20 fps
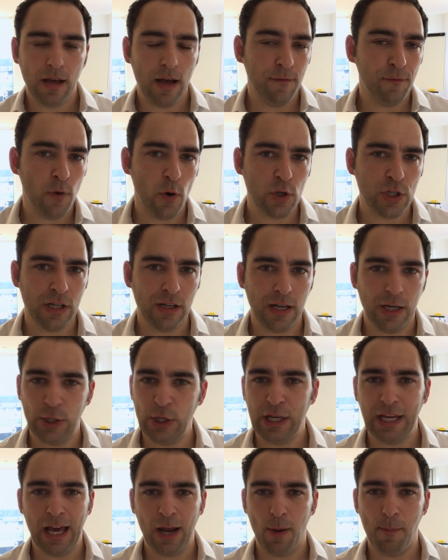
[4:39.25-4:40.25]
unfortunately,
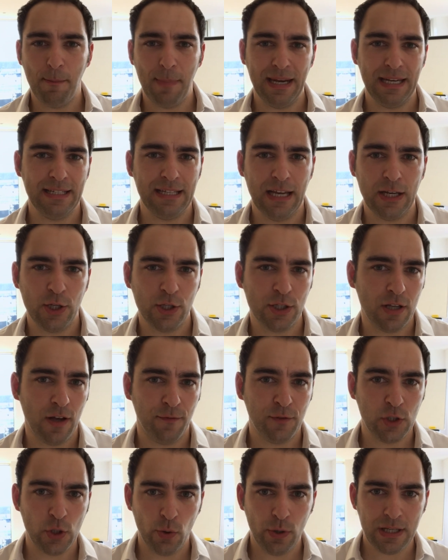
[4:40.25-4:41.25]
you cannot meditate
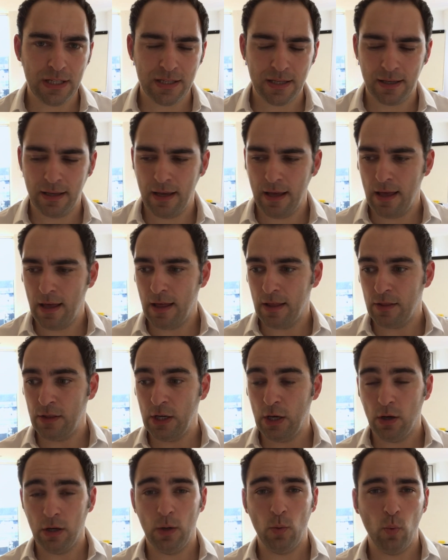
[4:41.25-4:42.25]
yourself to it.
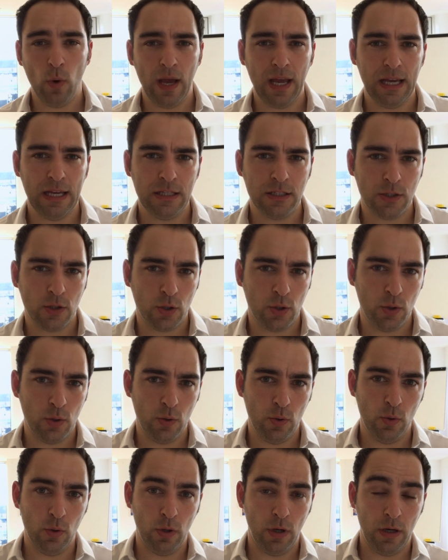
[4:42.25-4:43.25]
The only way is
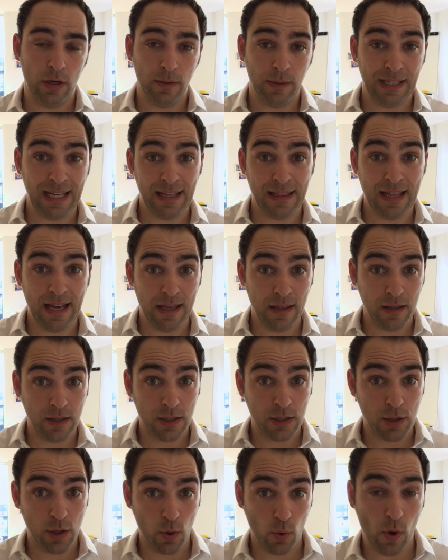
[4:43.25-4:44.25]
to get that
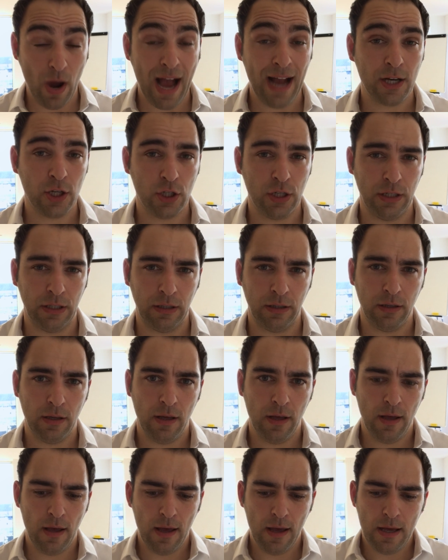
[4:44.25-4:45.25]
through action.
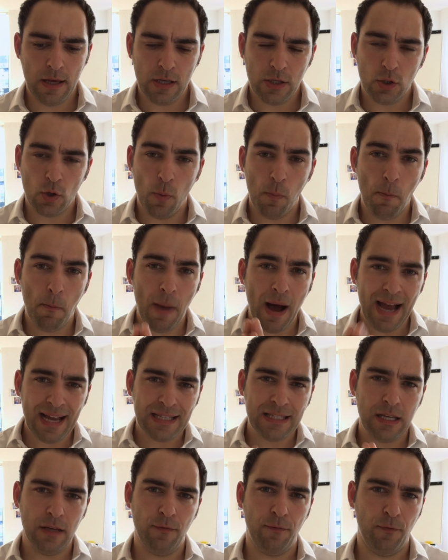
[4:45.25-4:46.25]
So my
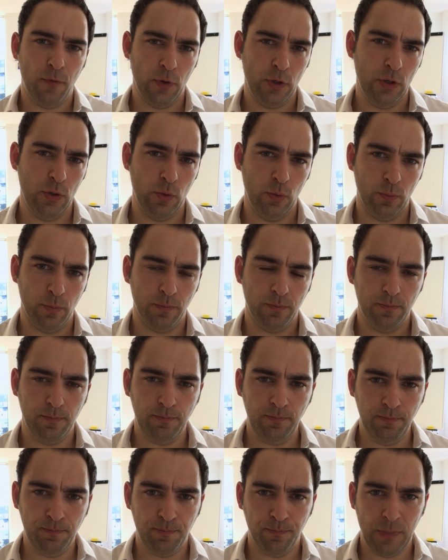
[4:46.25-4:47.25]
tip for you
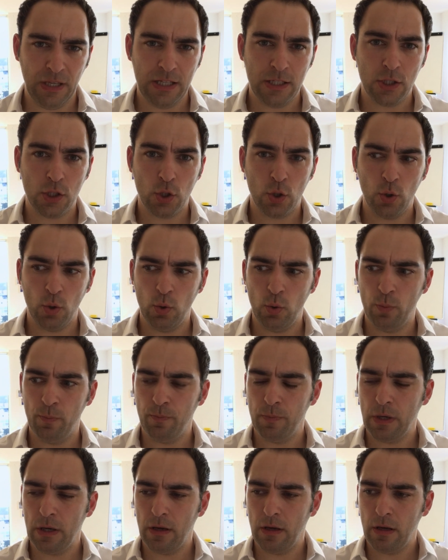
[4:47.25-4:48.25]
is
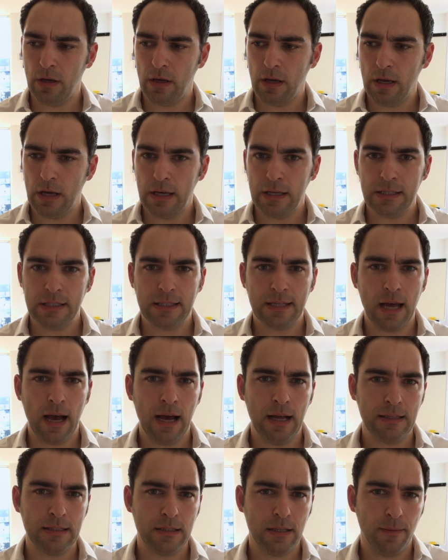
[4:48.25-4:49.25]
to
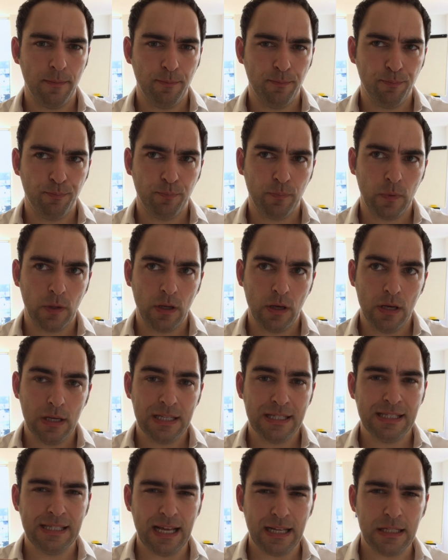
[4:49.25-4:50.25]
start
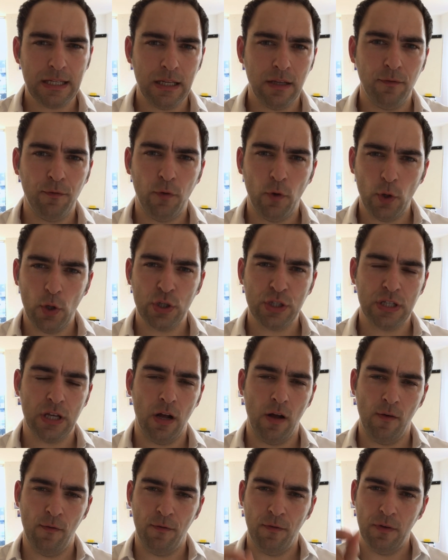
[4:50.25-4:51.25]
setting for
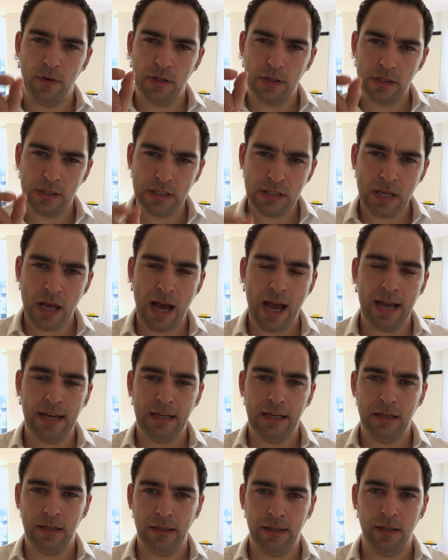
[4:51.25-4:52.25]
yourself
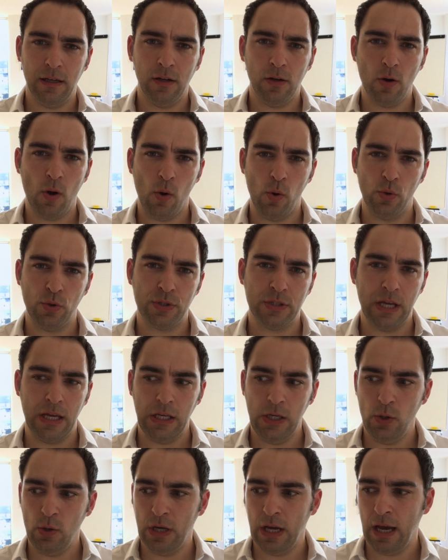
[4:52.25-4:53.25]
tiny little goals
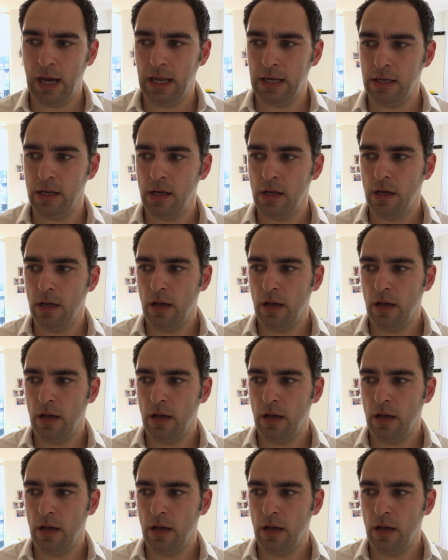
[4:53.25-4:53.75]
that you can